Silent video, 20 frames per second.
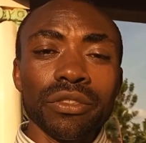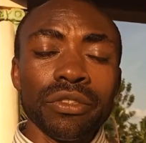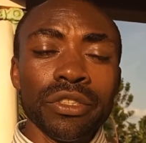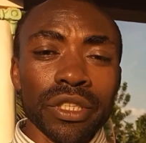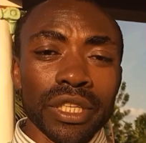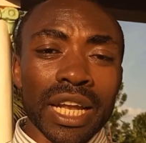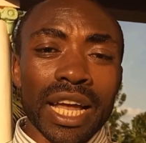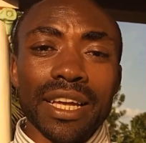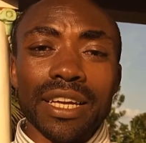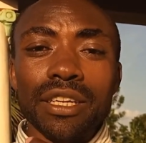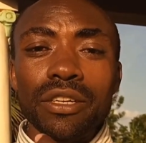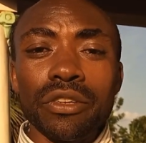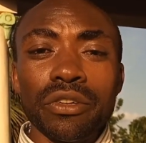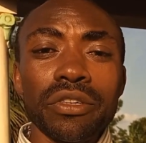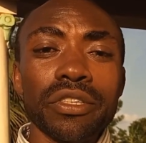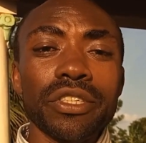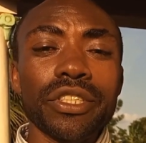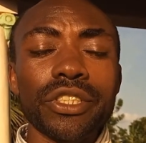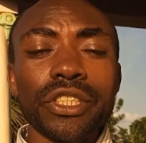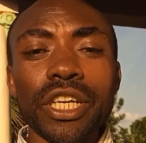like
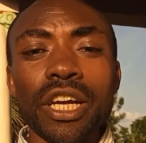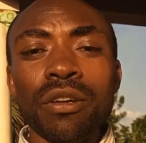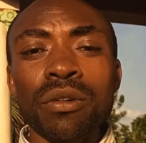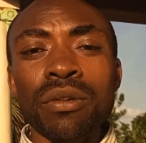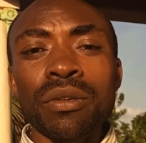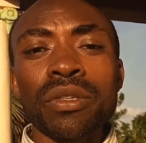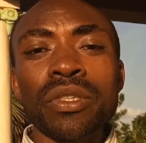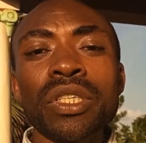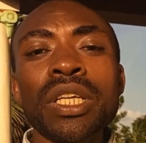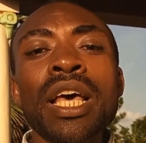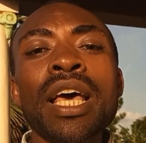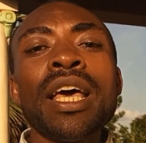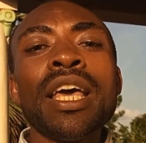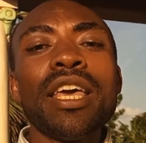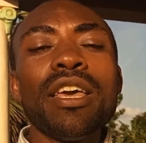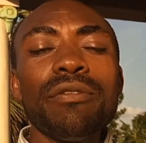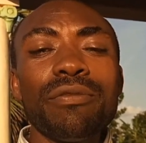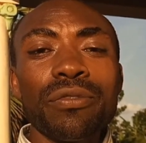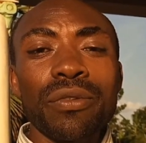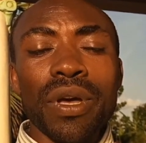news channels,
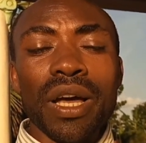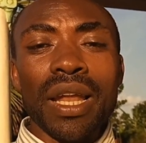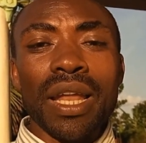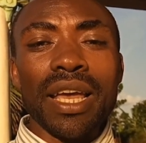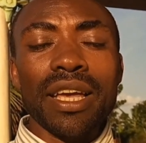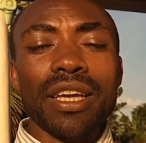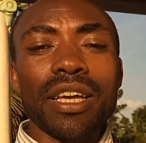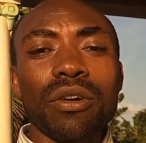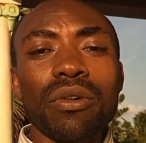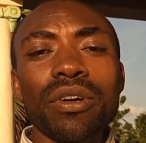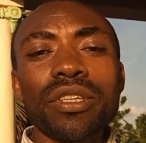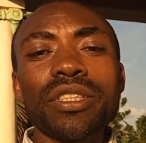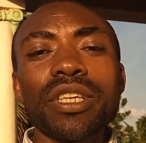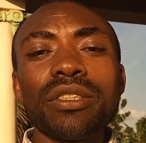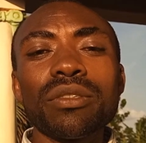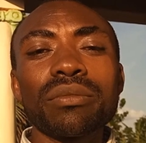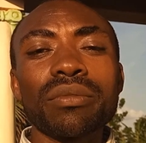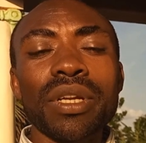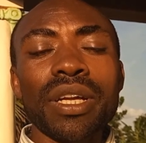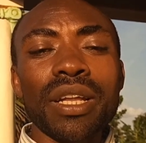if you are like a
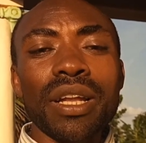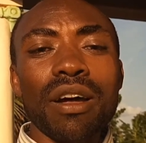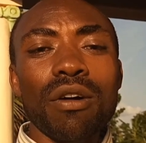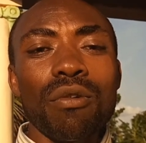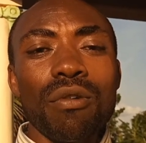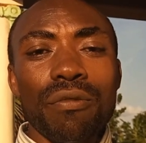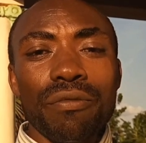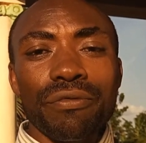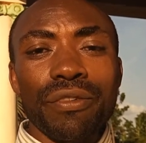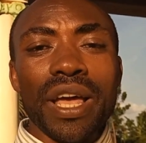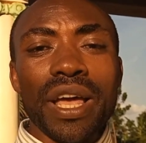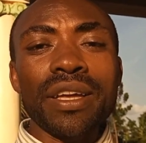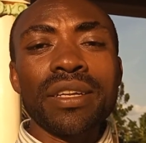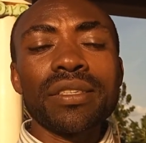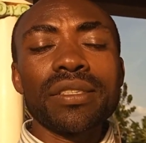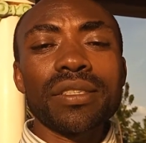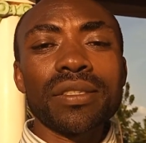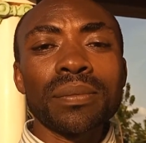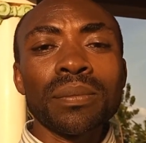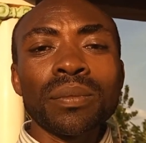content creator who
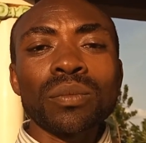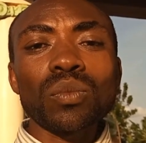finds